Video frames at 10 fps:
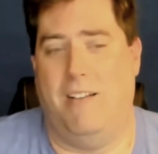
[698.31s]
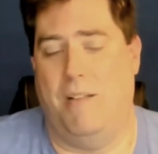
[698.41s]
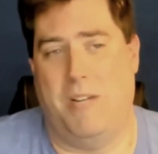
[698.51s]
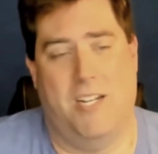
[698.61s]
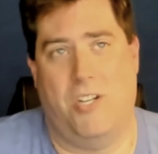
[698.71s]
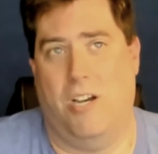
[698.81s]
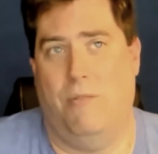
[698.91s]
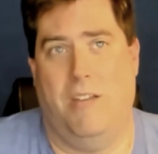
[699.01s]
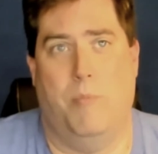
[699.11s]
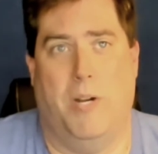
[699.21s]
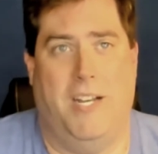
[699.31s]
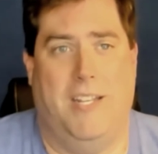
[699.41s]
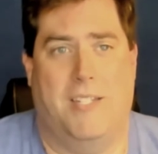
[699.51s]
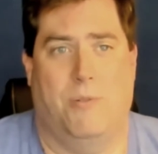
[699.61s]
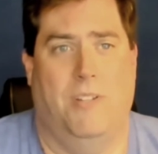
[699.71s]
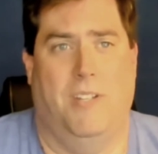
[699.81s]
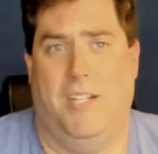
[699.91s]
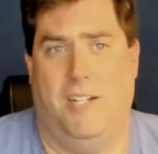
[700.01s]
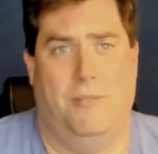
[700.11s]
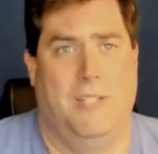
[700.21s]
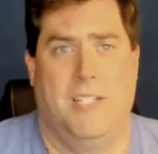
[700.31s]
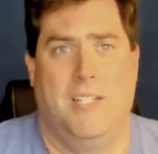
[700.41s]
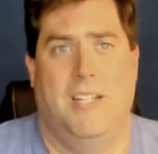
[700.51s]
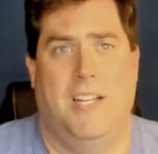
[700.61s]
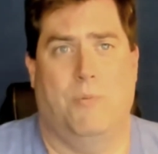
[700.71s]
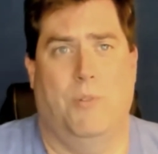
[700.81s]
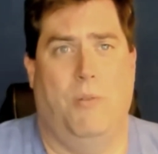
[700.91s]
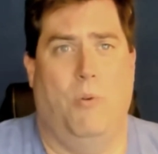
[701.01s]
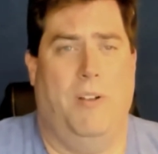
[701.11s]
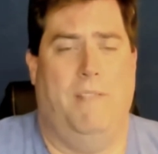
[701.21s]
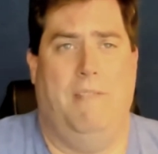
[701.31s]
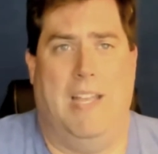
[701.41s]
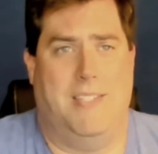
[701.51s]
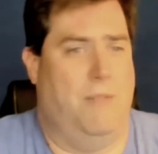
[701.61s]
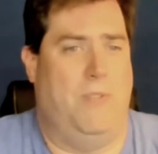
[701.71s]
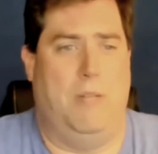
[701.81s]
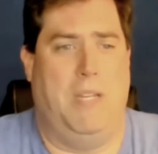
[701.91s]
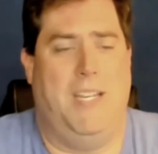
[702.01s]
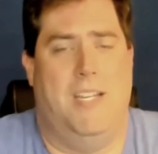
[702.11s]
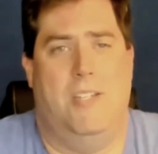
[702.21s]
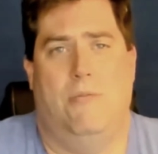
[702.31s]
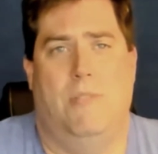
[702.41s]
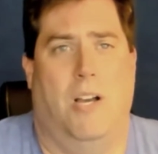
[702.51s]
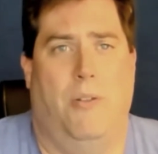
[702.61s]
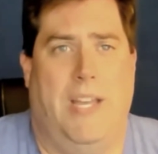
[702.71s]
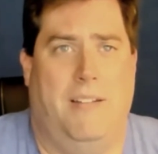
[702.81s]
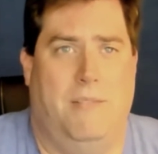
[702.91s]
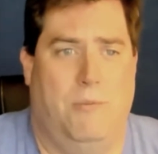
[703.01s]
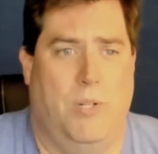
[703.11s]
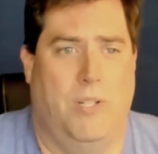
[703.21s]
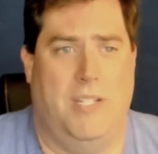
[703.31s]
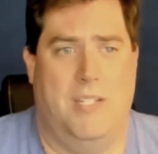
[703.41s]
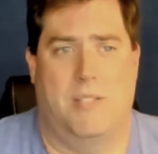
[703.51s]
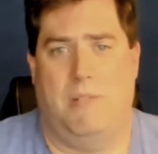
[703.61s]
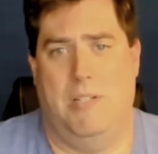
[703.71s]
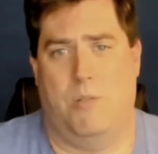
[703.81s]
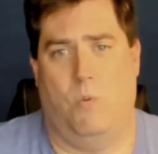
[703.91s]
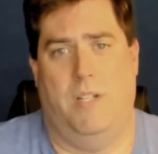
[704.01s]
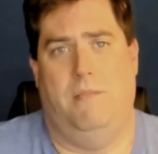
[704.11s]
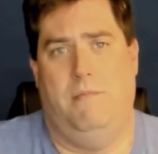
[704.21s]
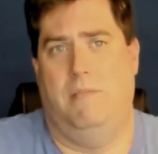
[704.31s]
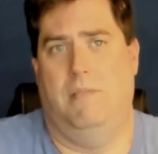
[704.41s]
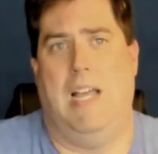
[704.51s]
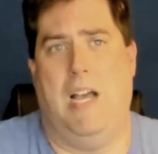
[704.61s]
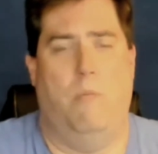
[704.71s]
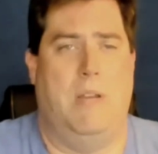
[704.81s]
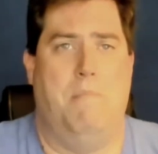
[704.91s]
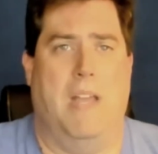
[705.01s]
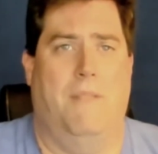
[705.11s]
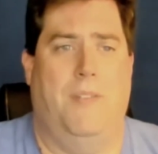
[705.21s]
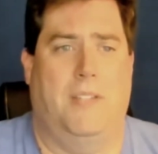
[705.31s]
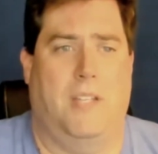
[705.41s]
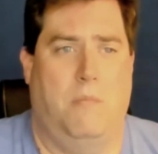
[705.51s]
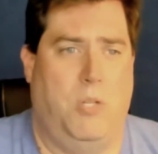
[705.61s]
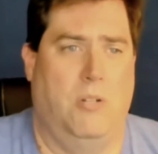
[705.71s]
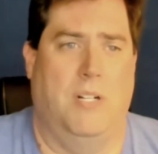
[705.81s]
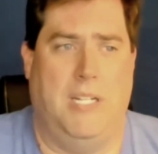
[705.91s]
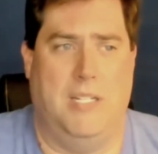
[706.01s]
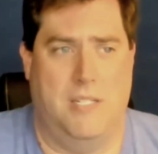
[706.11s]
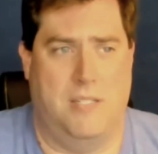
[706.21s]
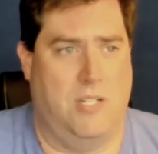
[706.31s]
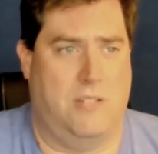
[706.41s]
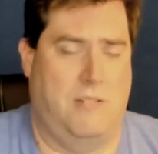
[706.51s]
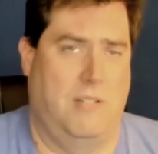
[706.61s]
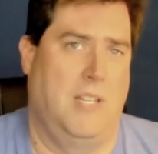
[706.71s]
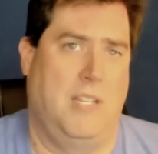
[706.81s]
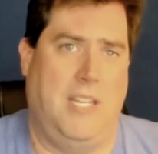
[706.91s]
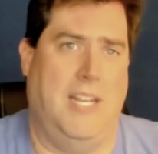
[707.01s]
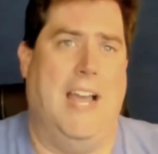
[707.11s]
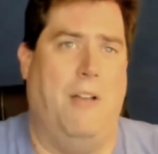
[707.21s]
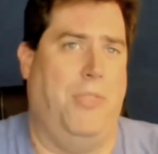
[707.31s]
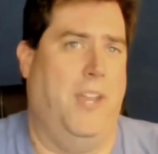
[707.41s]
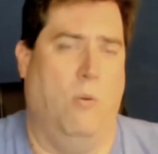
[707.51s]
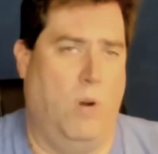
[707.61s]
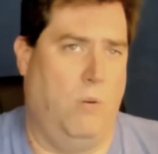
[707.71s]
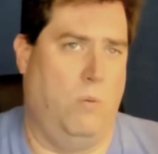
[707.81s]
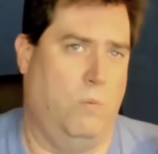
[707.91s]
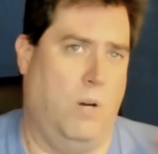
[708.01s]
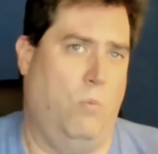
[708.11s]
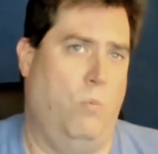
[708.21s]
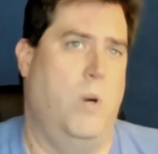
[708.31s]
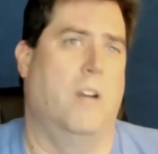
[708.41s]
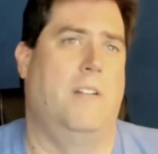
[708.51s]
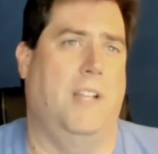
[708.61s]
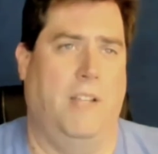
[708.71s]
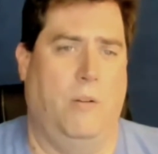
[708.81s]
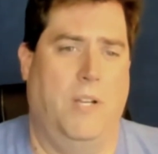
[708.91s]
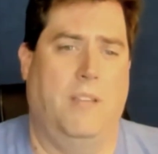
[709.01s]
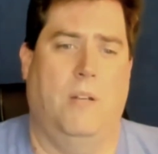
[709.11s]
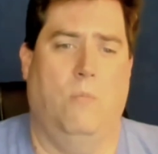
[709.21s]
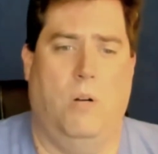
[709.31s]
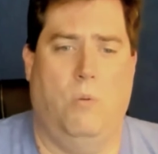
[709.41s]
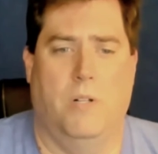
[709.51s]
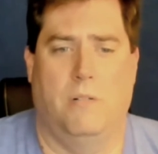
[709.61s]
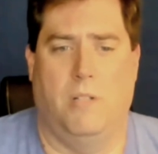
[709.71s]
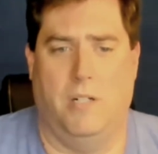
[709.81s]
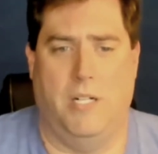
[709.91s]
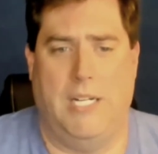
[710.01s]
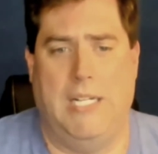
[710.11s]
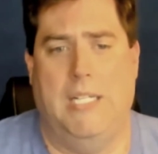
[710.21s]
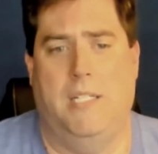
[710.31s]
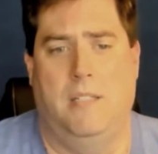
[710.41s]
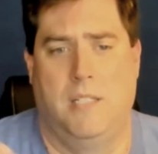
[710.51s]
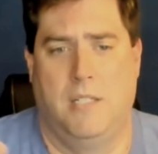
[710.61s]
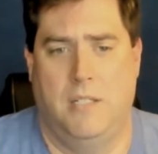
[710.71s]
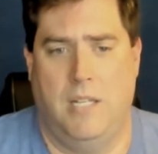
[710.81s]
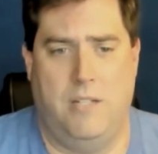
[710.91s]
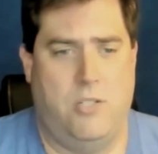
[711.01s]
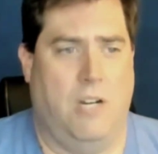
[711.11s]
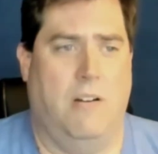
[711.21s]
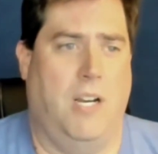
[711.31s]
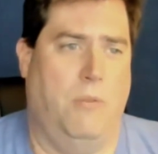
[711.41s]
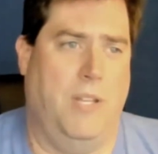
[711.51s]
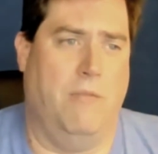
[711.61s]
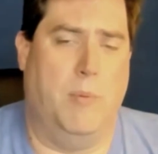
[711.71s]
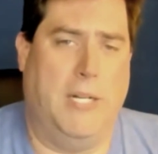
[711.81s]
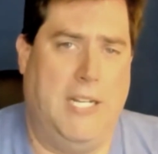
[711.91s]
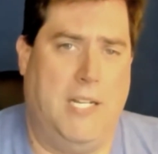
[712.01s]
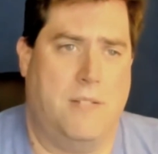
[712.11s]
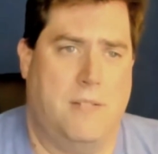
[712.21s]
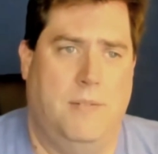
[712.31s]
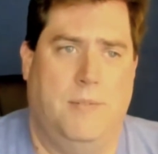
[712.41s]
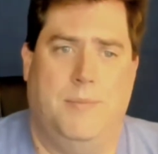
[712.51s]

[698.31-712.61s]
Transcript: I'm going to share with everybody. And that's really, that's really what, as MVPs, that really is what, how we benefit the community, is just getting out there what we're dealing with and what we're learning and sharing it with everybody else.